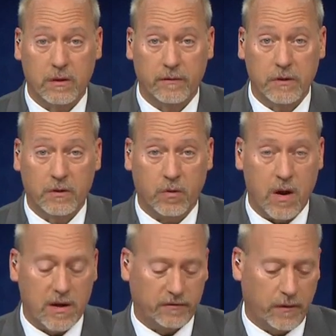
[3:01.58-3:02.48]
Service
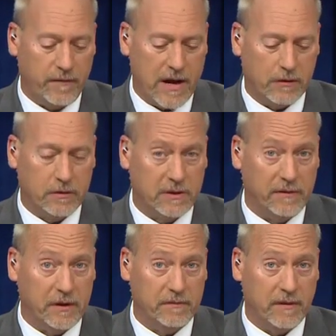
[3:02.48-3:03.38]
Cross for Valor
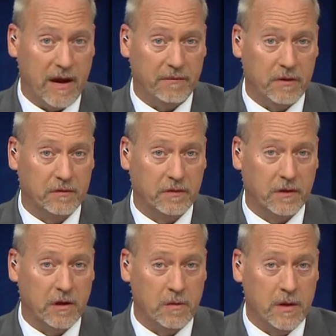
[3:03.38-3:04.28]
75 years
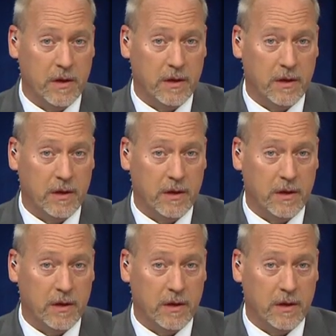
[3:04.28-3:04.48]
ago,